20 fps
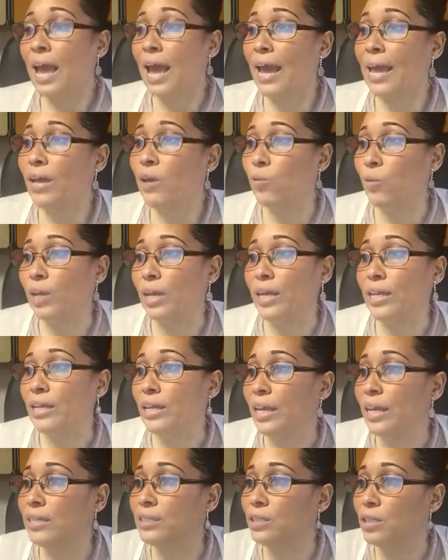Hey
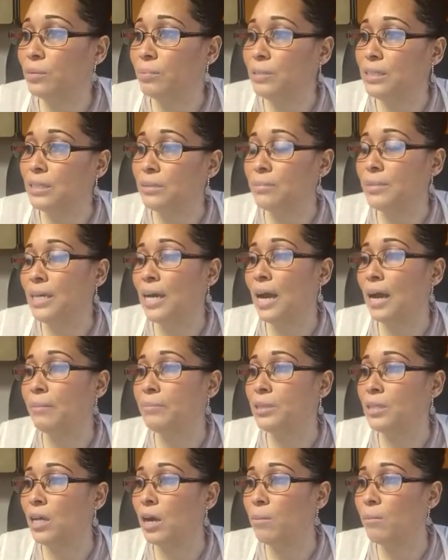Queen, it took me some
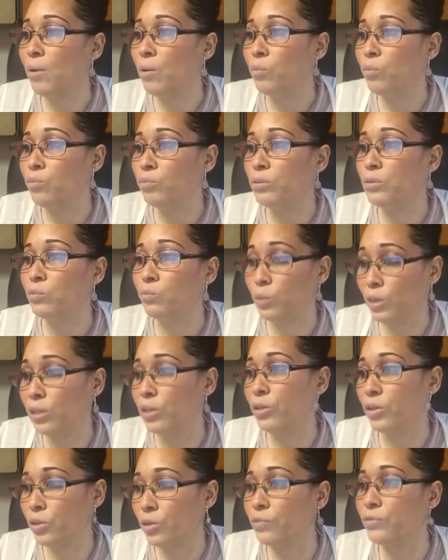time to come up with
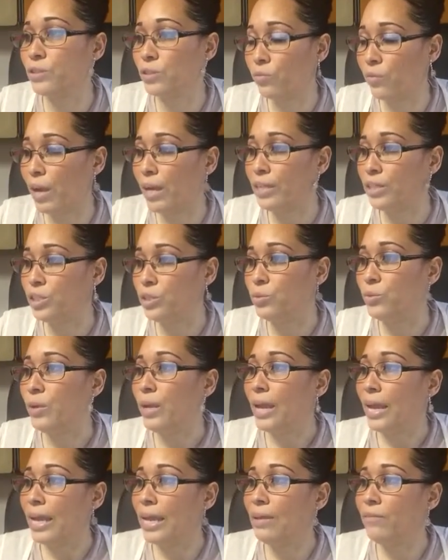the nerve to write you.
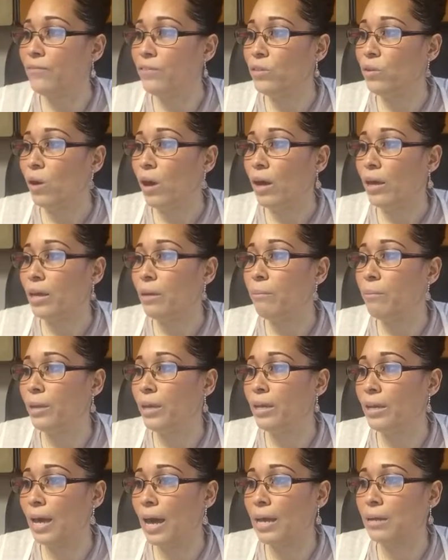Even though I can
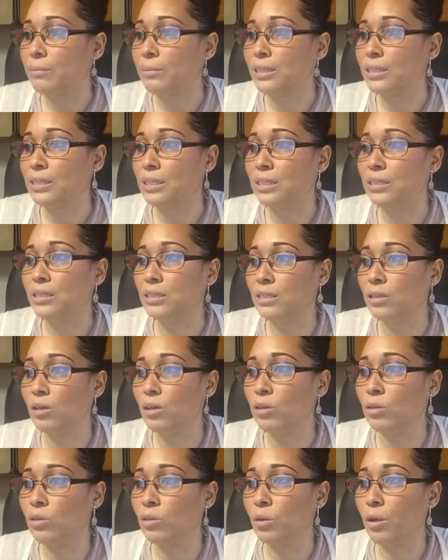be anonymous, it's
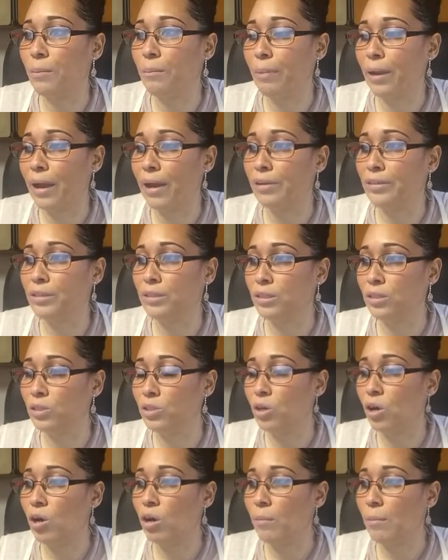still a little embarrassing to
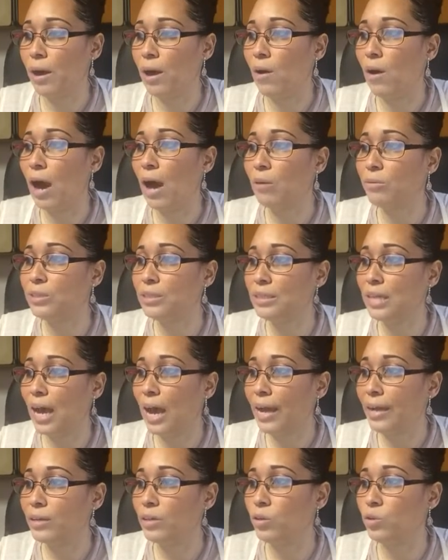talk about. I was
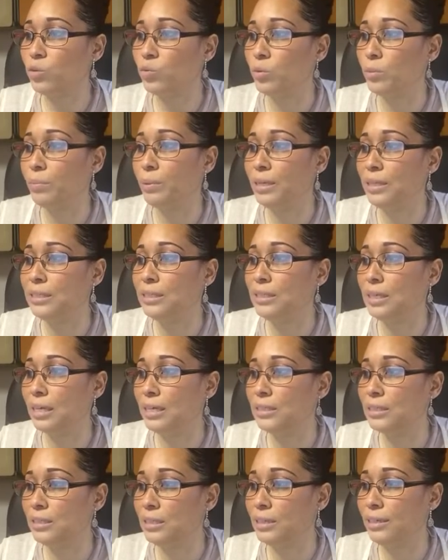diagnosed with
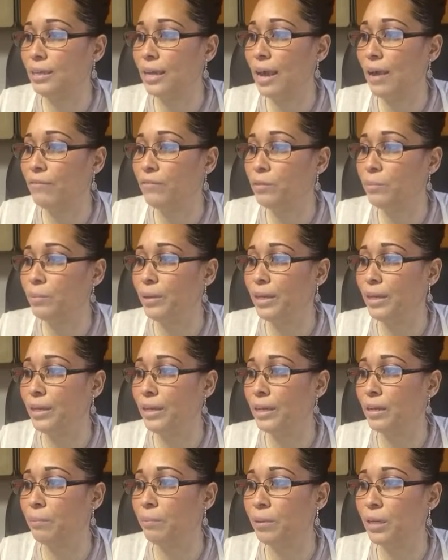PTSD after
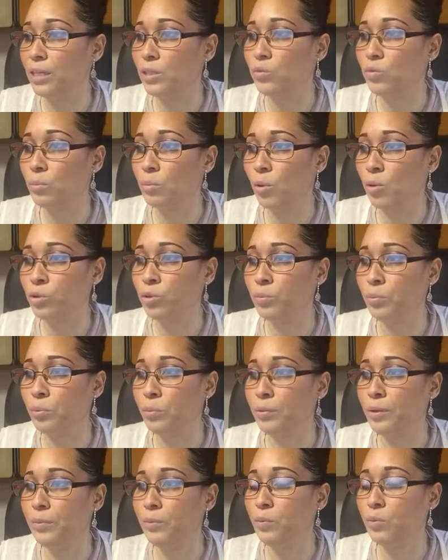being in a place where
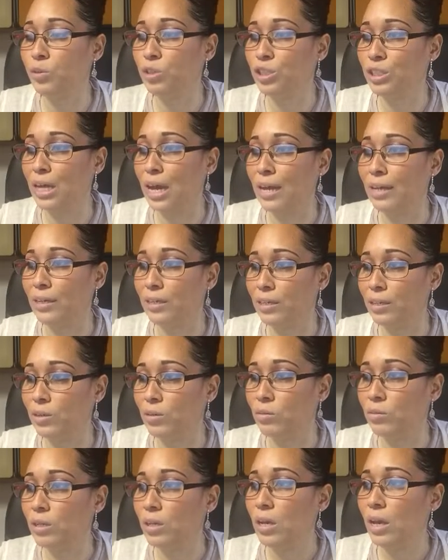multiple people were shot and
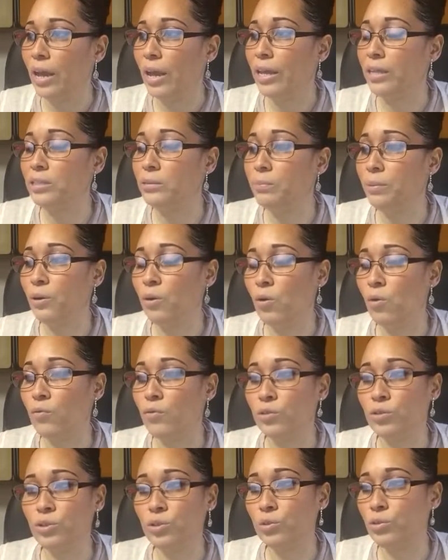killed. It's been
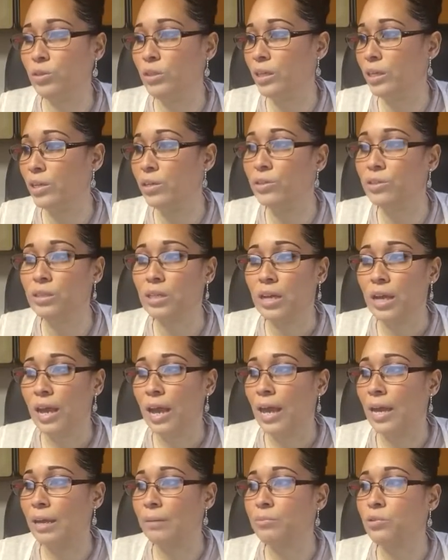over two years
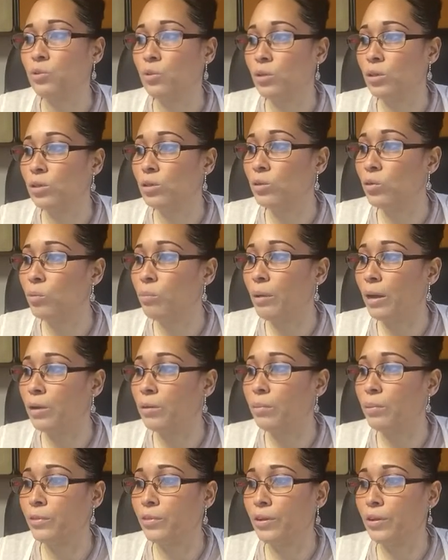and I'm doing a little
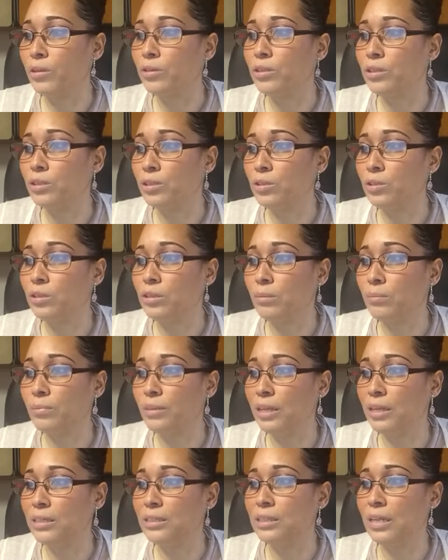better, but there are still some
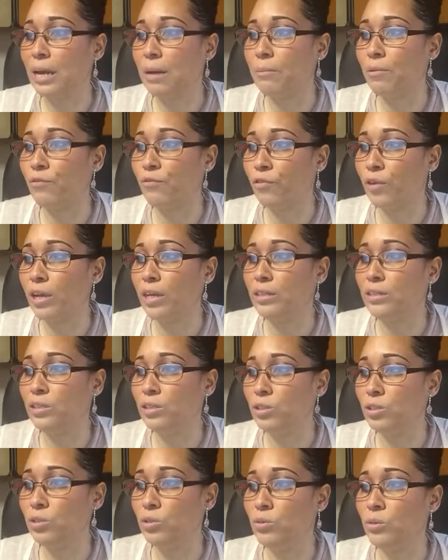things that I'm afraid
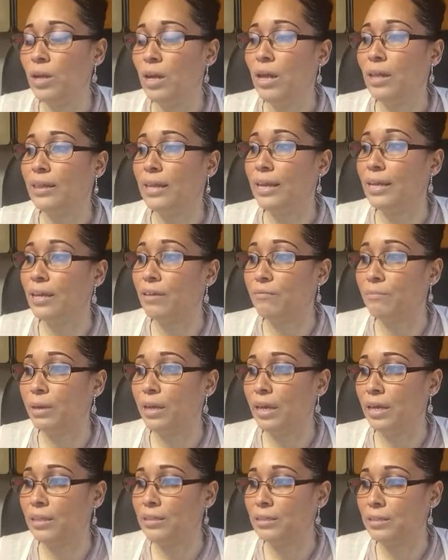to do that give
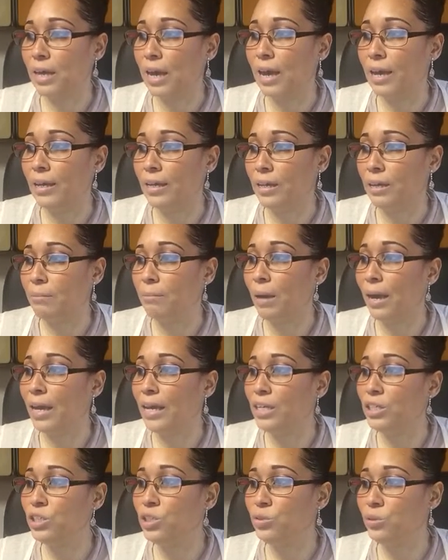me anxiety. My
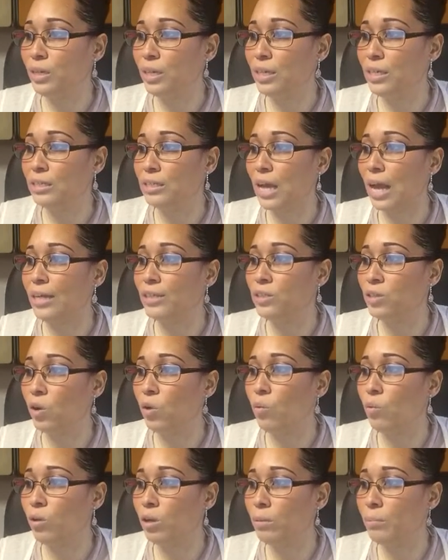issue is I
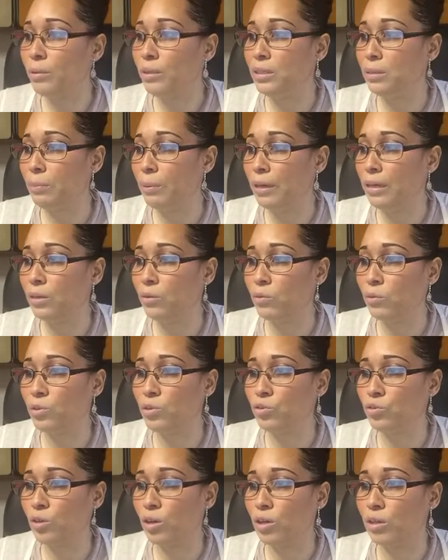don't want to be dependent
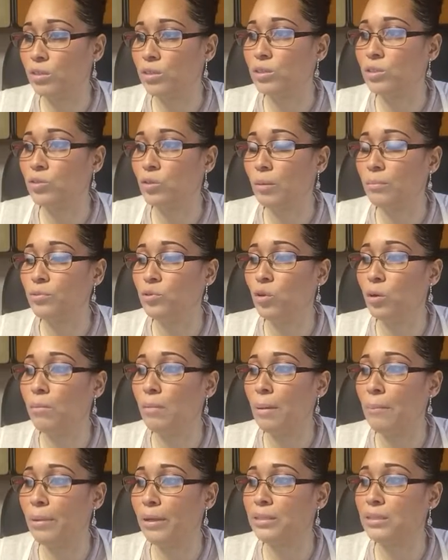on drugs, so I'm doing
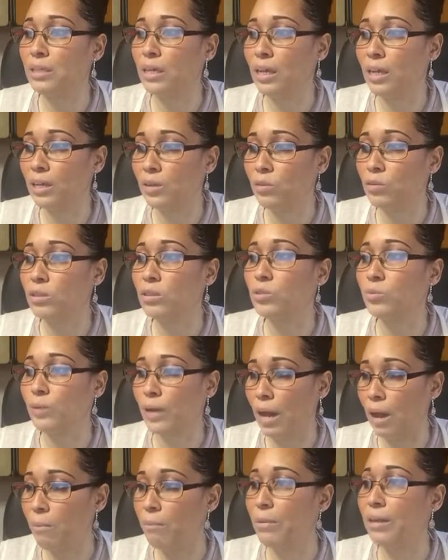my best to handle this
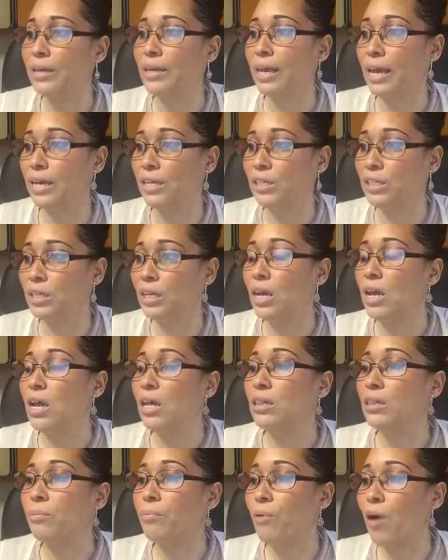without medication.
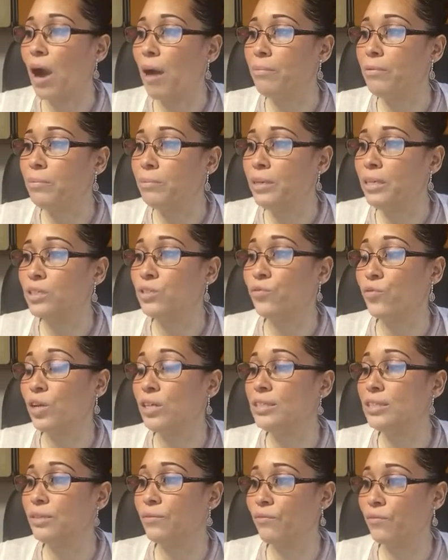The problem is
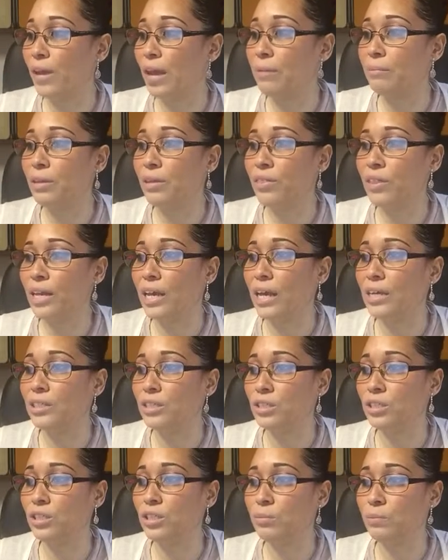friends and family think I
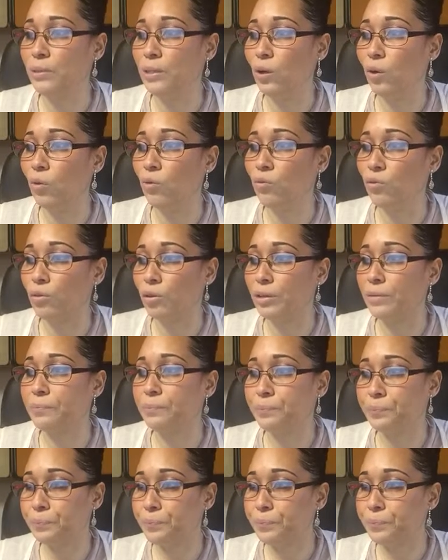should just be over it.